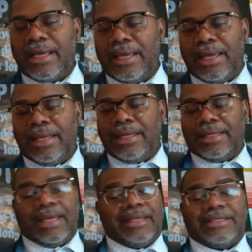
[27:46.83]

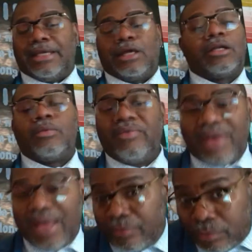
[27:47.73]
and and started a
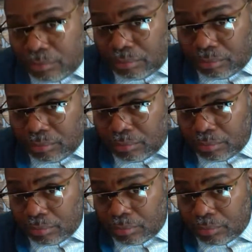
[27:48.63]
revival.
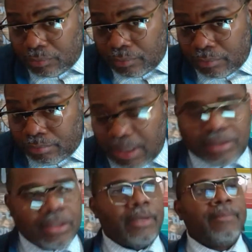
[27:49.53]

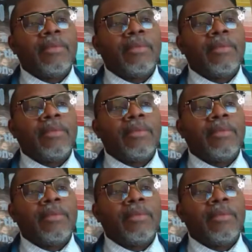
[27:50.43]
Basically,